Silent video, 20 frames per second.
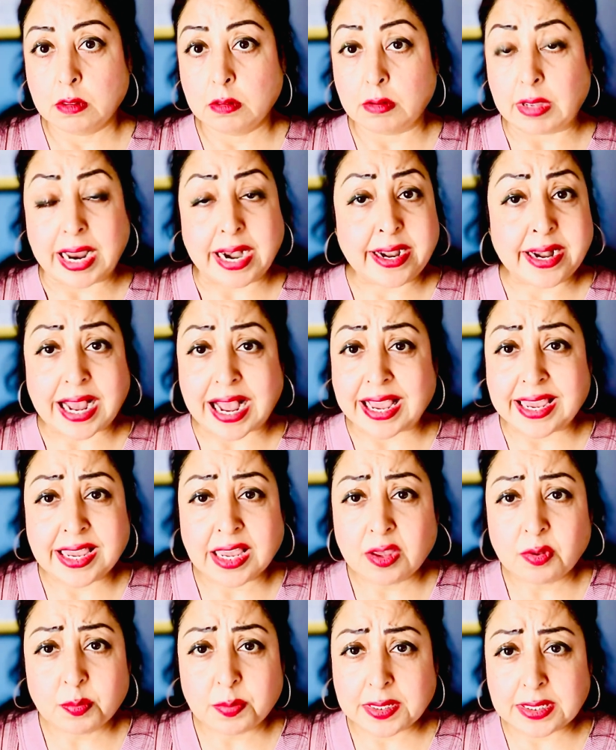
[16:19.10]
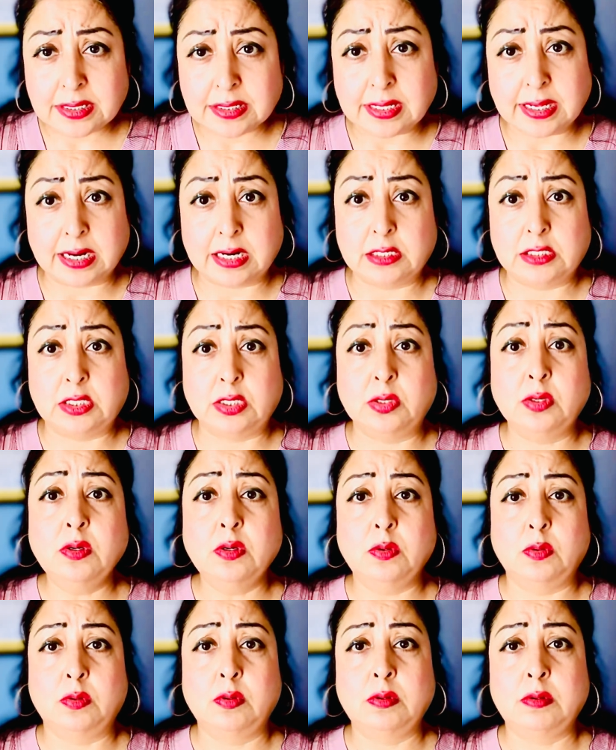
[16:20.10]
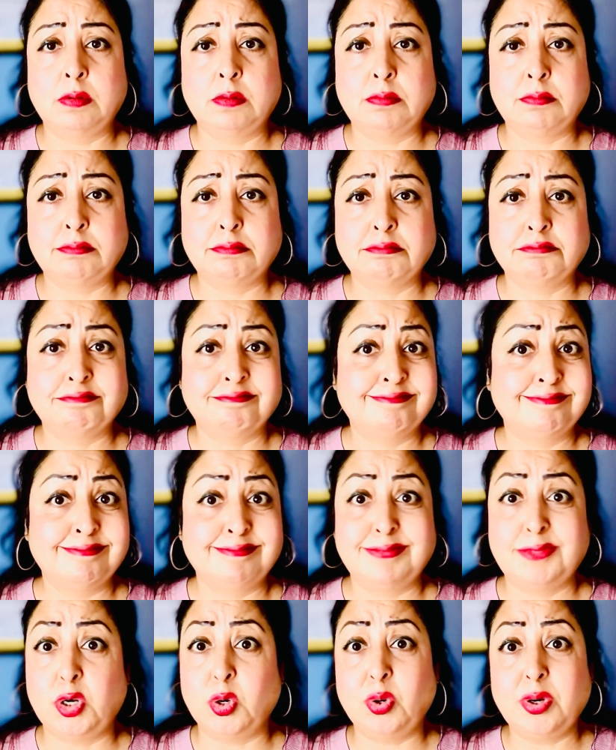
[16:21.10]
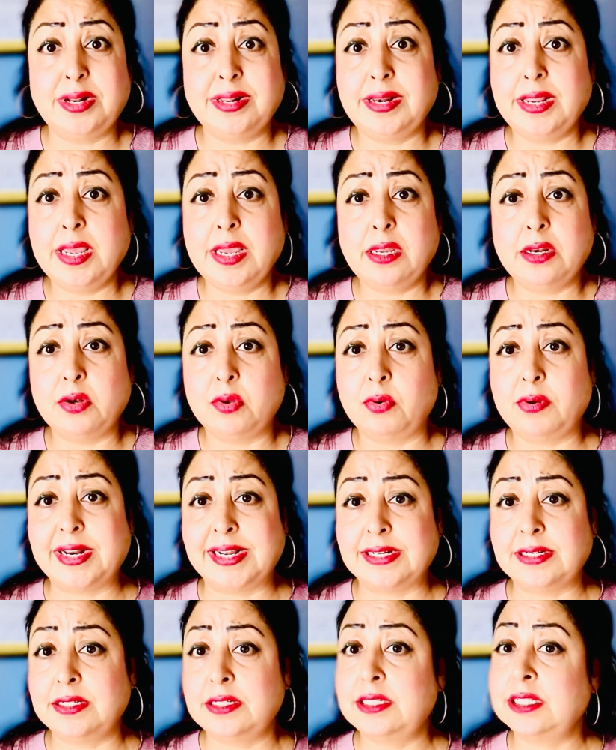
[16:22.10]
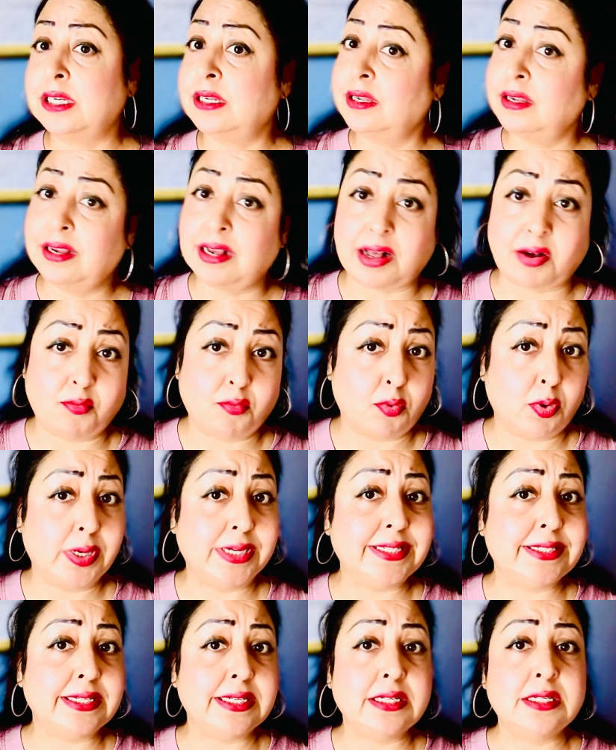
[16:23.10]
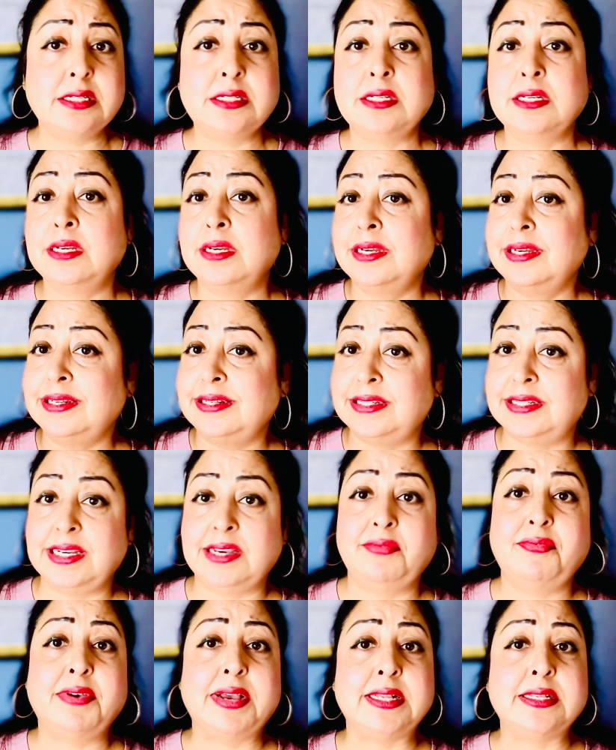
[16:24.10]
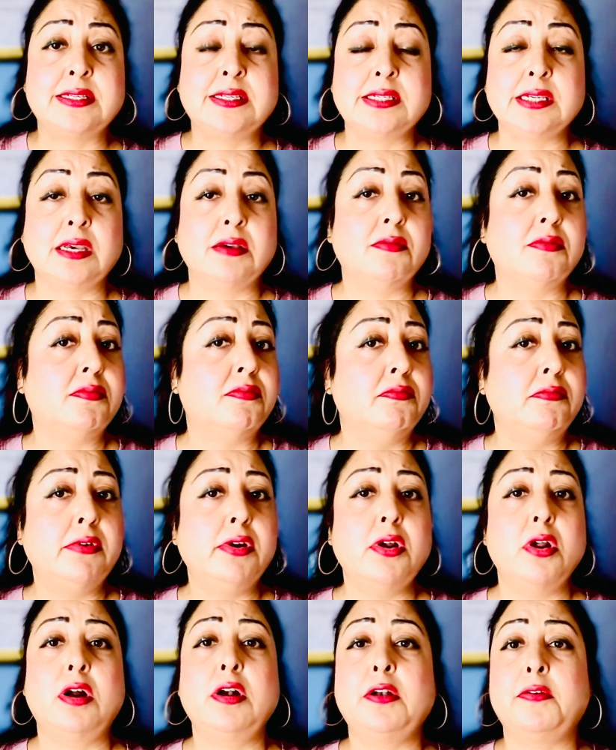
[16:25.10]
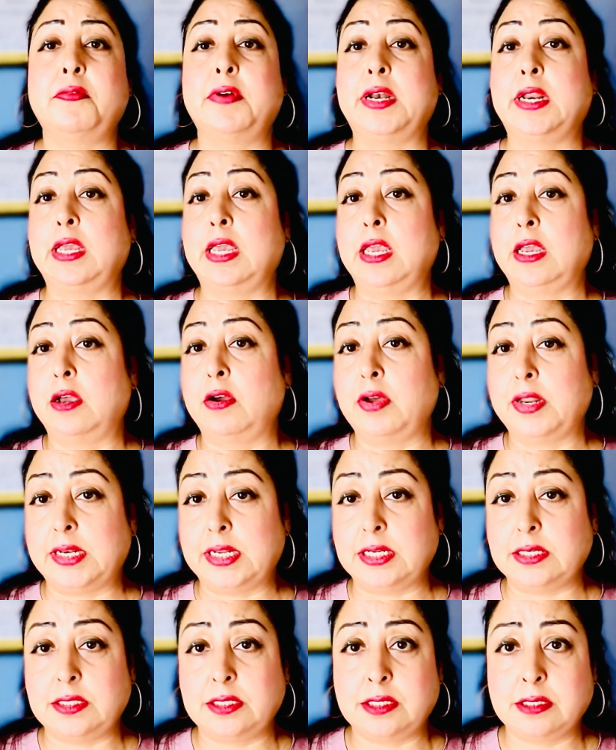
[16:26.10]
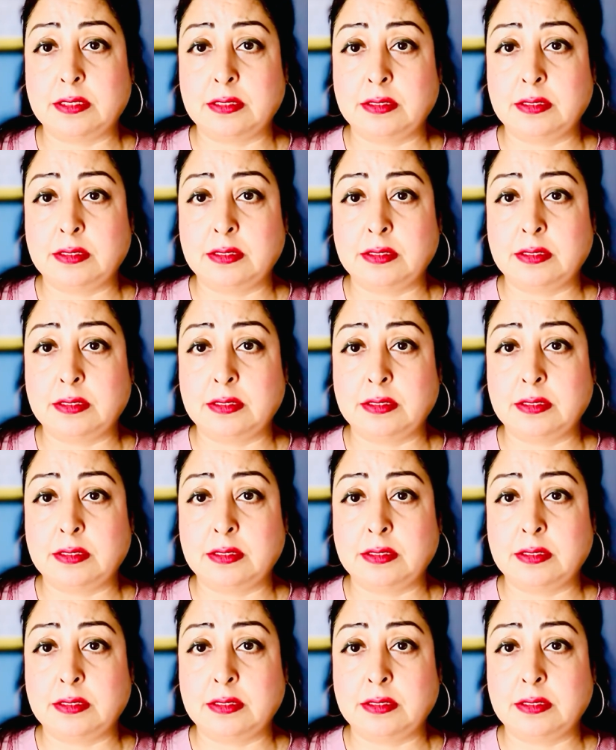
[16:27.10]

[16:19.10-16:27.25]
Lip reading: And I have been there too. Totally ignorant, avoidant, defensive, not working on it.